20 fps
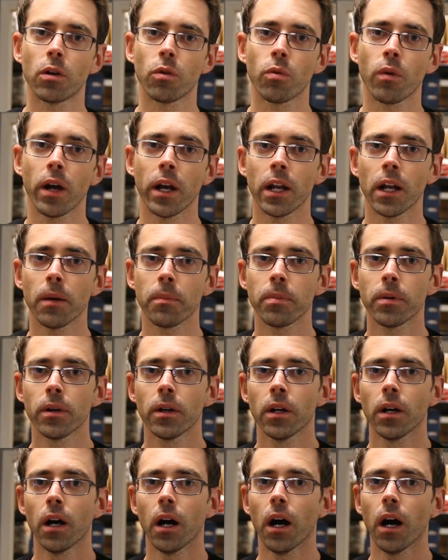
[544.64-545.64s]
a write-up
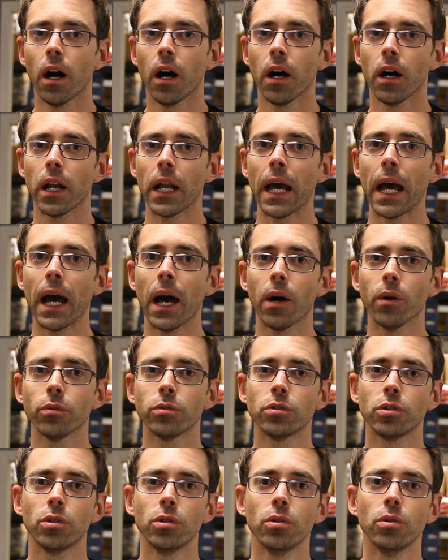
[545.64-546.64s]
on
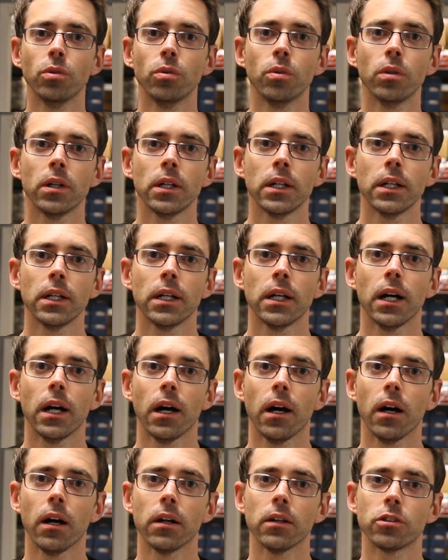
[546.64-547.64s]
how to
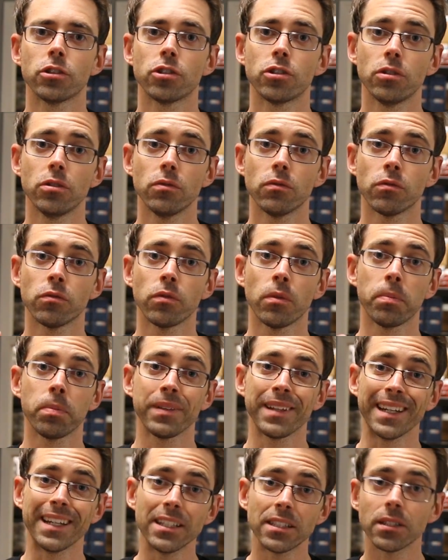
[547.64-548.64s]

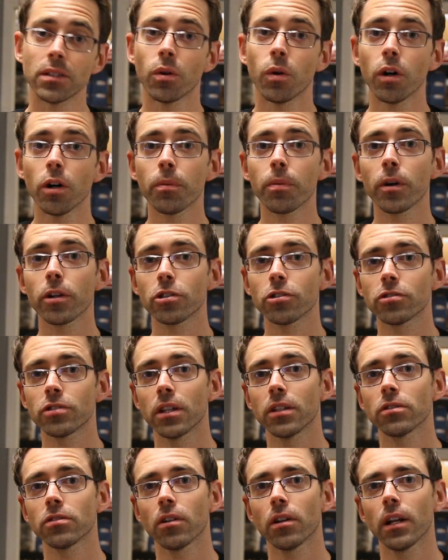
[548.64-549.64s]
replace an oil pressure
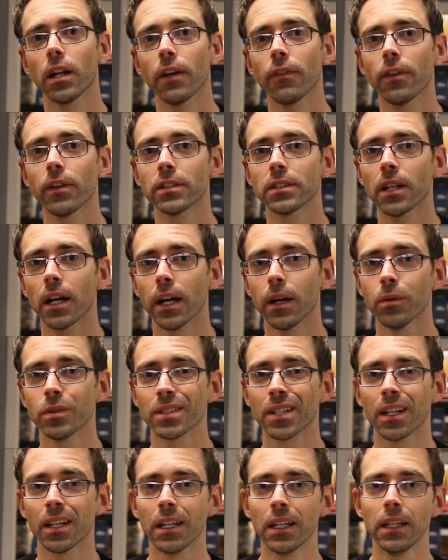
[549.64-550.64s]
sensor on an FSI. It was
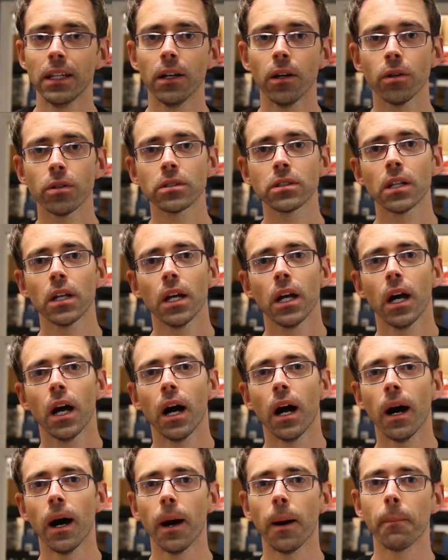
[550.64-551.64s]
on an EOS.
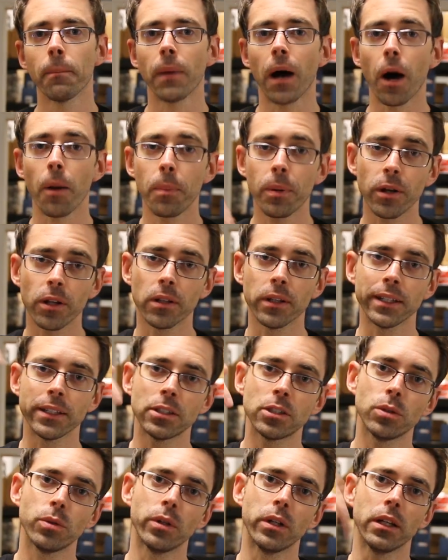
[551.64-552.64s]
I'll put a
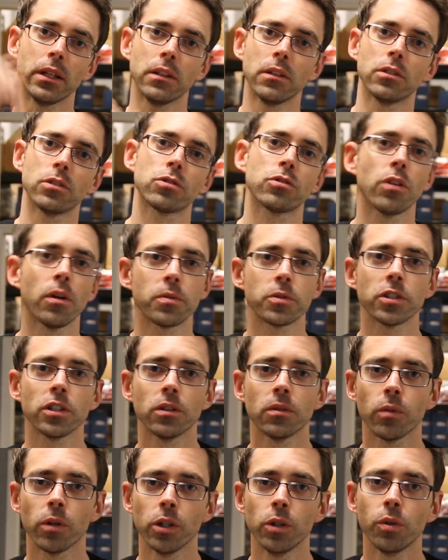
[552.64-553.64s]
link to it in the
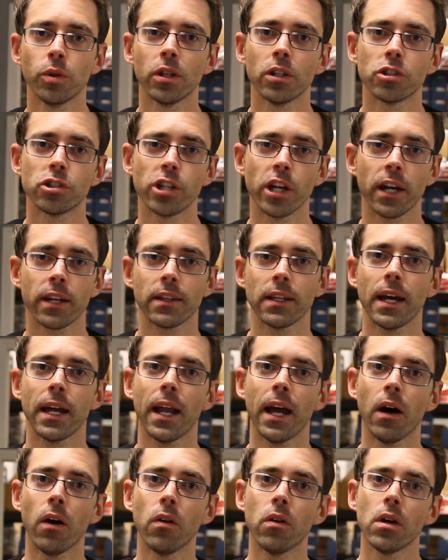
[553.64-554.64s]
description where you can check that
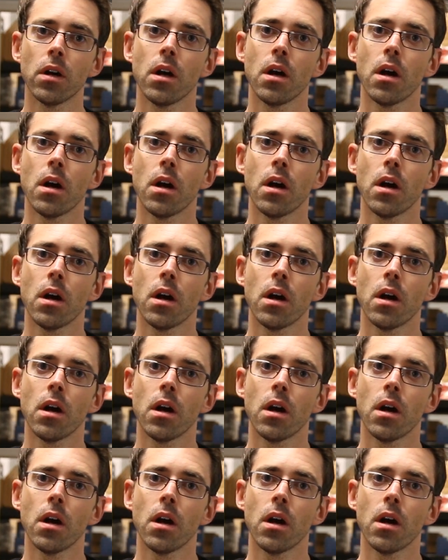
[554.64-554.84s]
out.